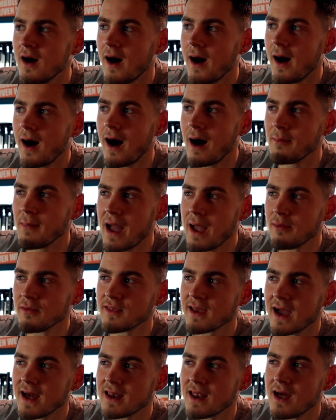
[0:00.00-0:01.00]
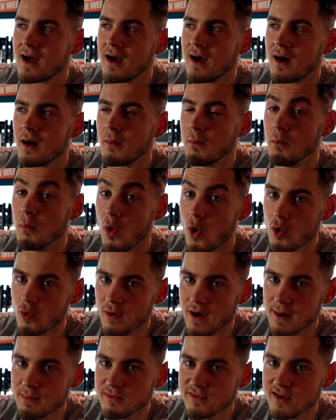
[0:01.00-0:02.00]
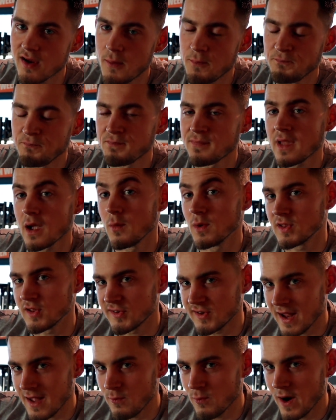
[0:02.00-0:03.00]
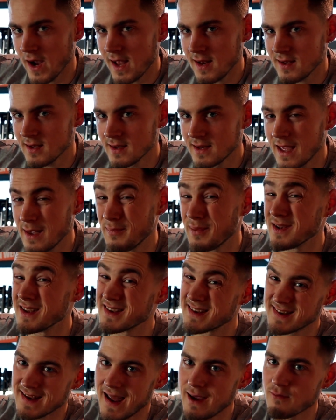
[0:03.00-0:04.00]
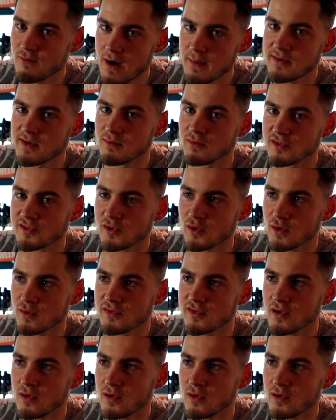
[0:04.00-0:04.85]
I'm able to get more reps with the same weight, keeping the same reps in reserve.